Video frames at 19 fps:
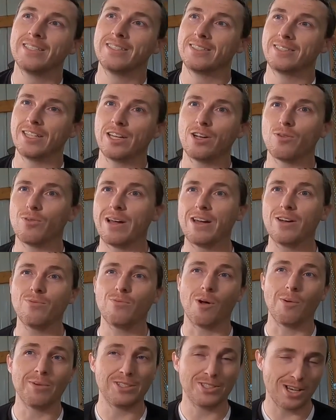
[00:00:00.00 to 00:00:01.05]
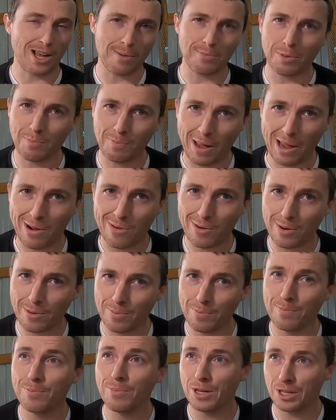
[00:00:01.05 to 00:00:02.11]
Stick around while we chop the power,
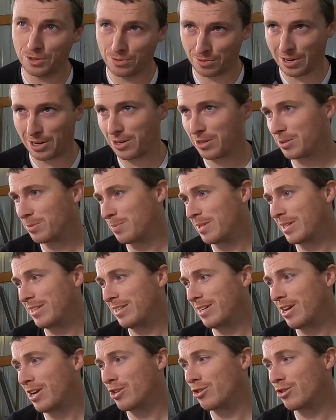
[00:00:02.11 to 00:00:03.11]
pitch for airspeed,